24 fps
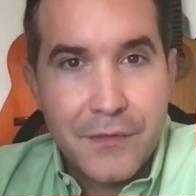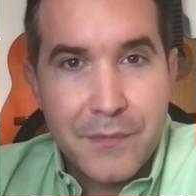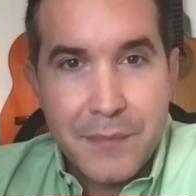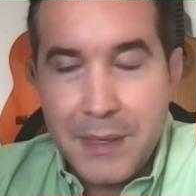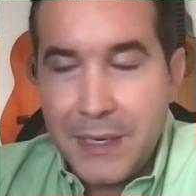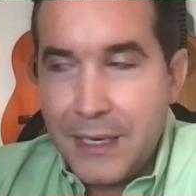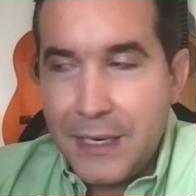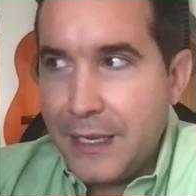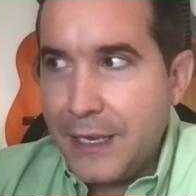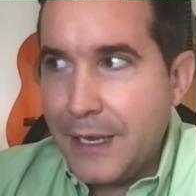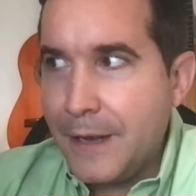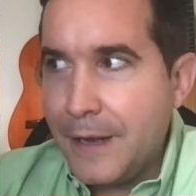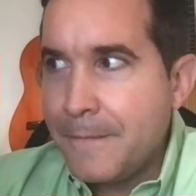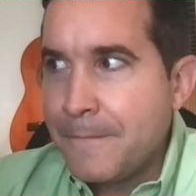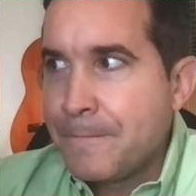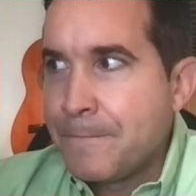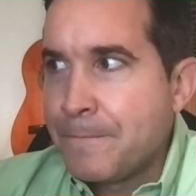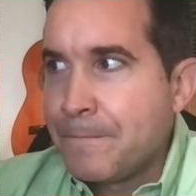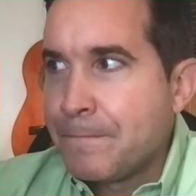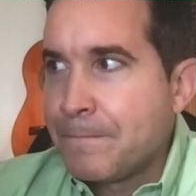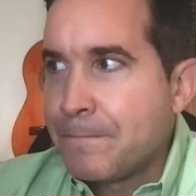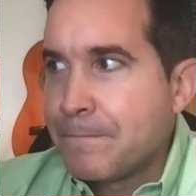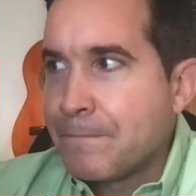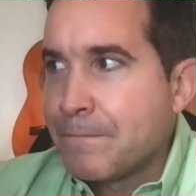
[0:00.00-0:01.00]
of
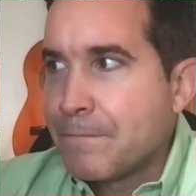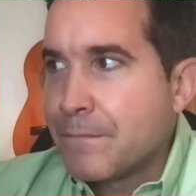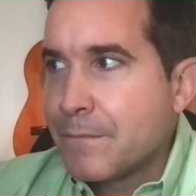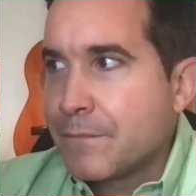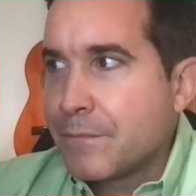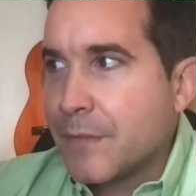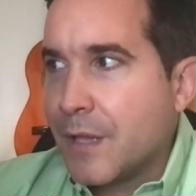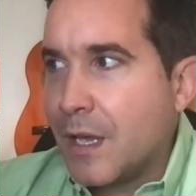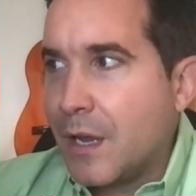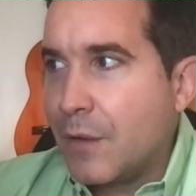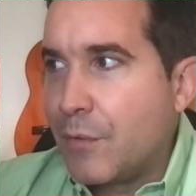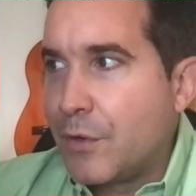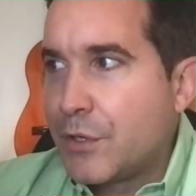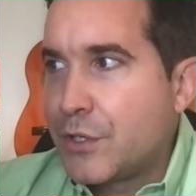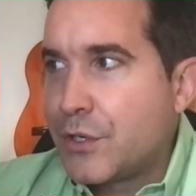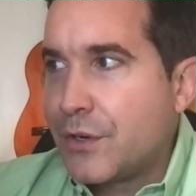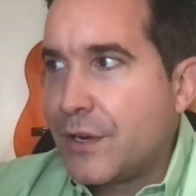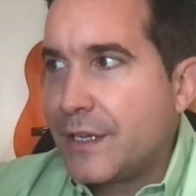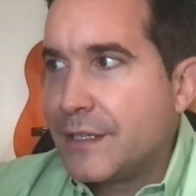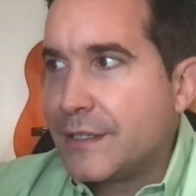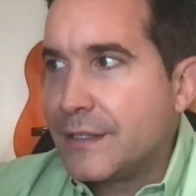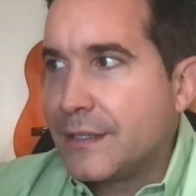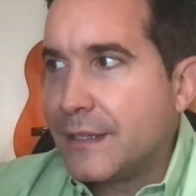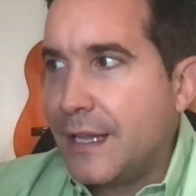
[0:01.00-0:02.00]
media.
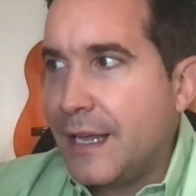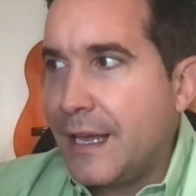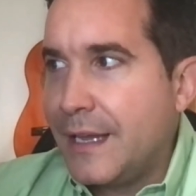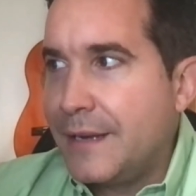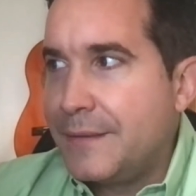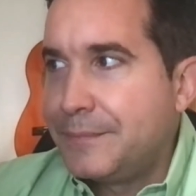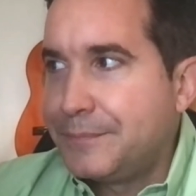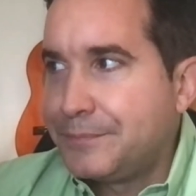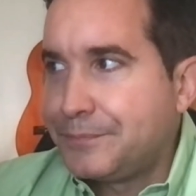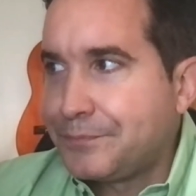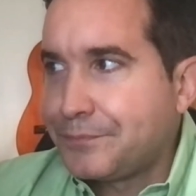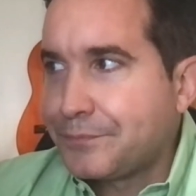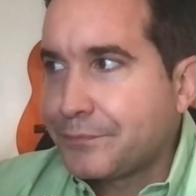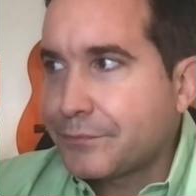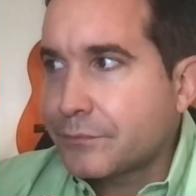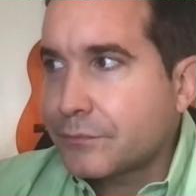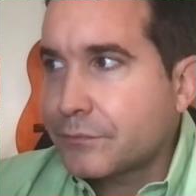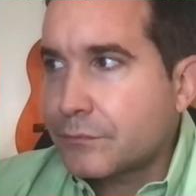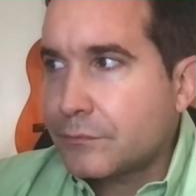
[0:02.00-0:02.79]
Richard has led